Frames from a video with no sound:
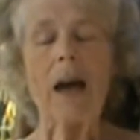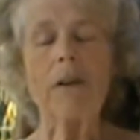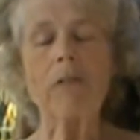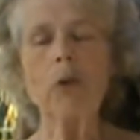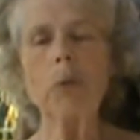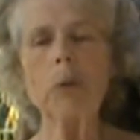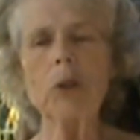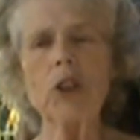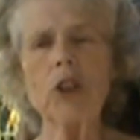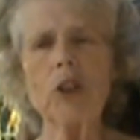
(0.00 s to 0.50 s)
I've
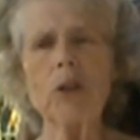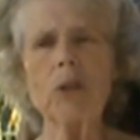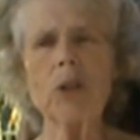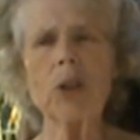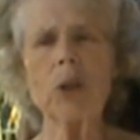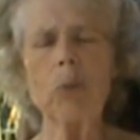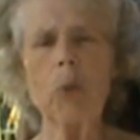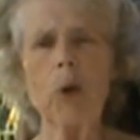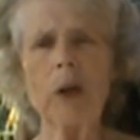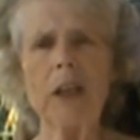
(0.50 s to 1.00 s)
always
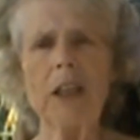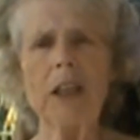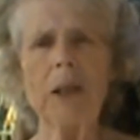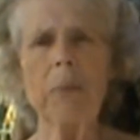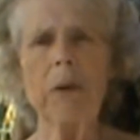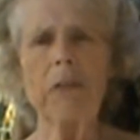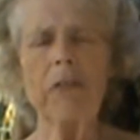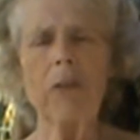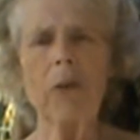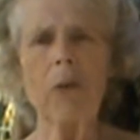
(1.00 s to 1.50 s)
used the
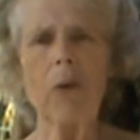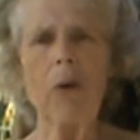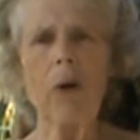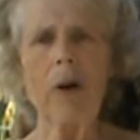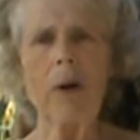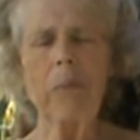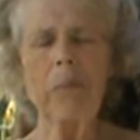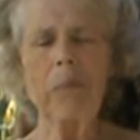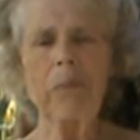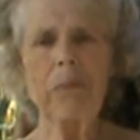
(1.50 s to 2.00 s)
Wii
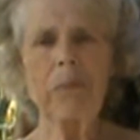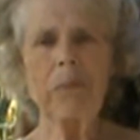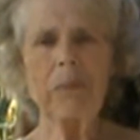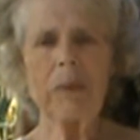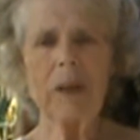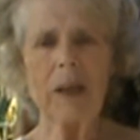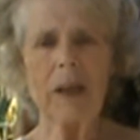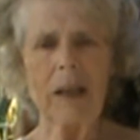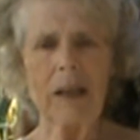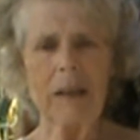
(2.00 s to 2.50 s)
before,
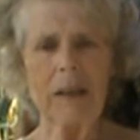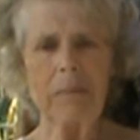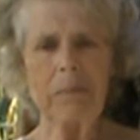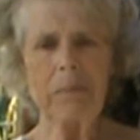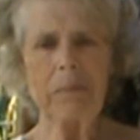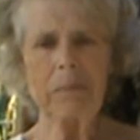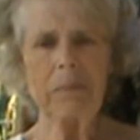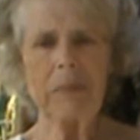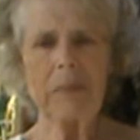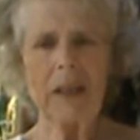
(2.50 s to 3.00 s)

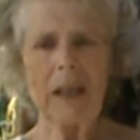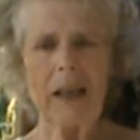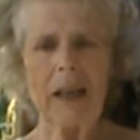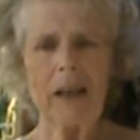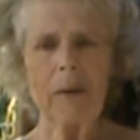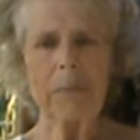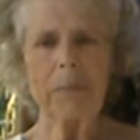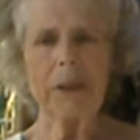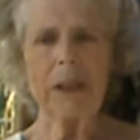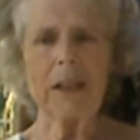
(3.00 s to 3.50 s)

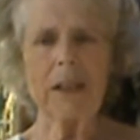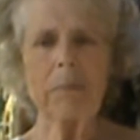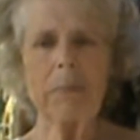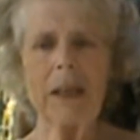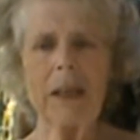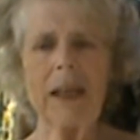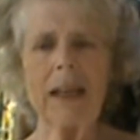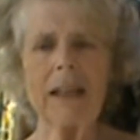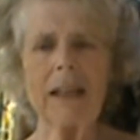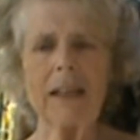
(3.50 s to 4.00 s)
but I
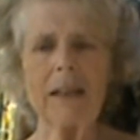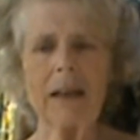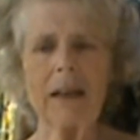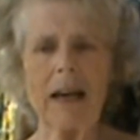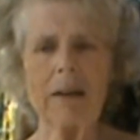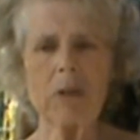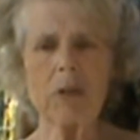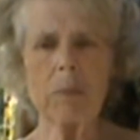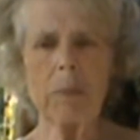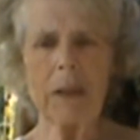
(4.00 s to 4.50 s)

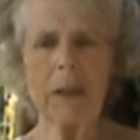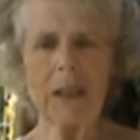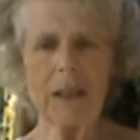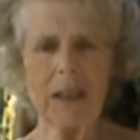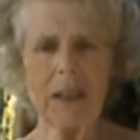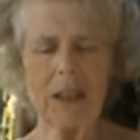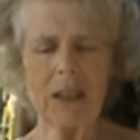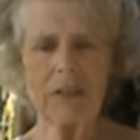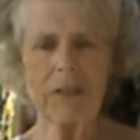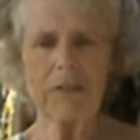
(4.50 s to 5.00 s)
was
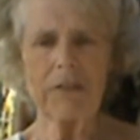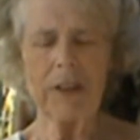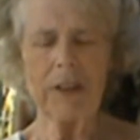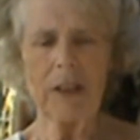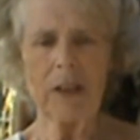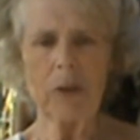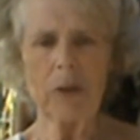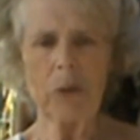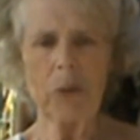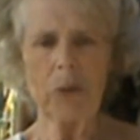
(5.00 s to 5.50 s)
beginning to
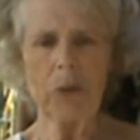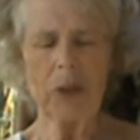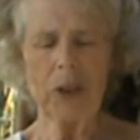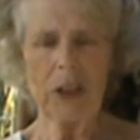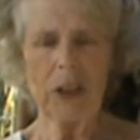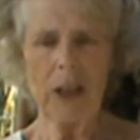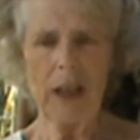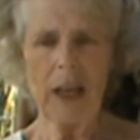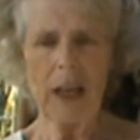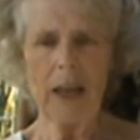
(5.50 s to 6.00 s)
feel
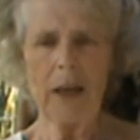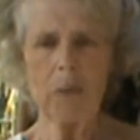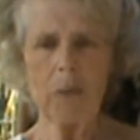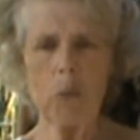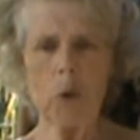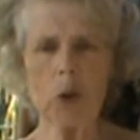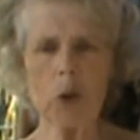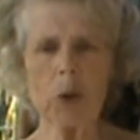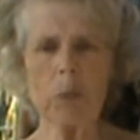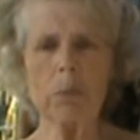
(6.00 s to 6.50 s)
that it
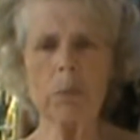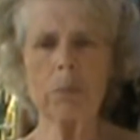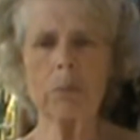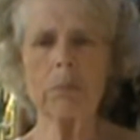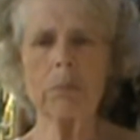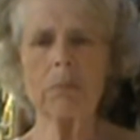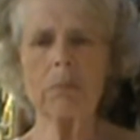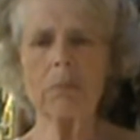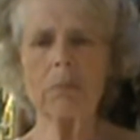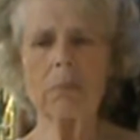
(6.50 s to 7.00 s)
wasn't
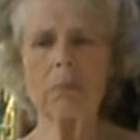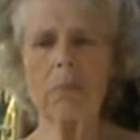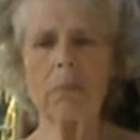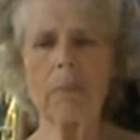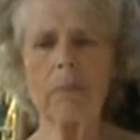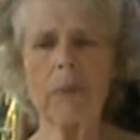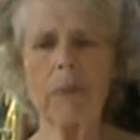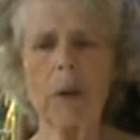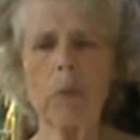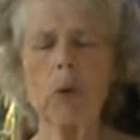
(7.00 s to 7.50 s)

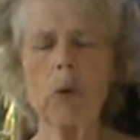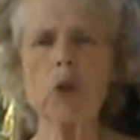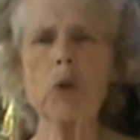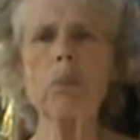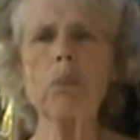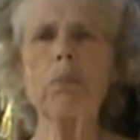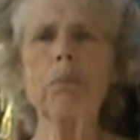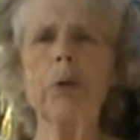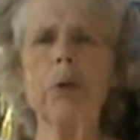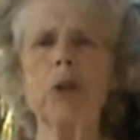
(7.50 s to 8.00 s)

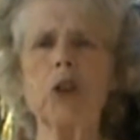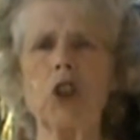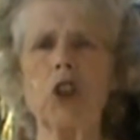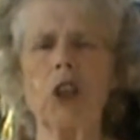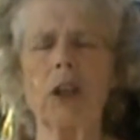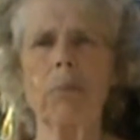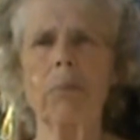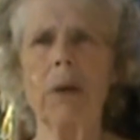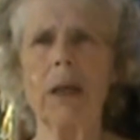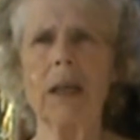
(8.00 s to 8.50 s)

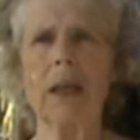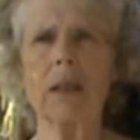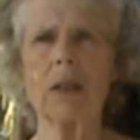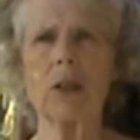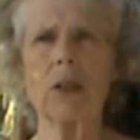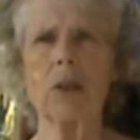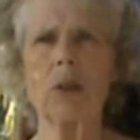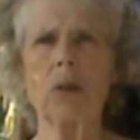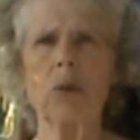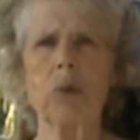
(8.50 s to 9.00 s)
pushing me
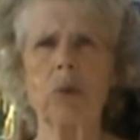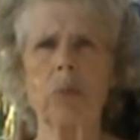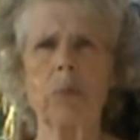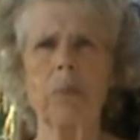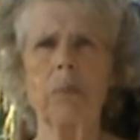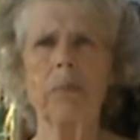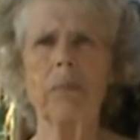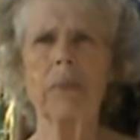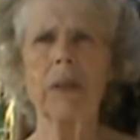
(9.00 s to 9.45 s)
at all.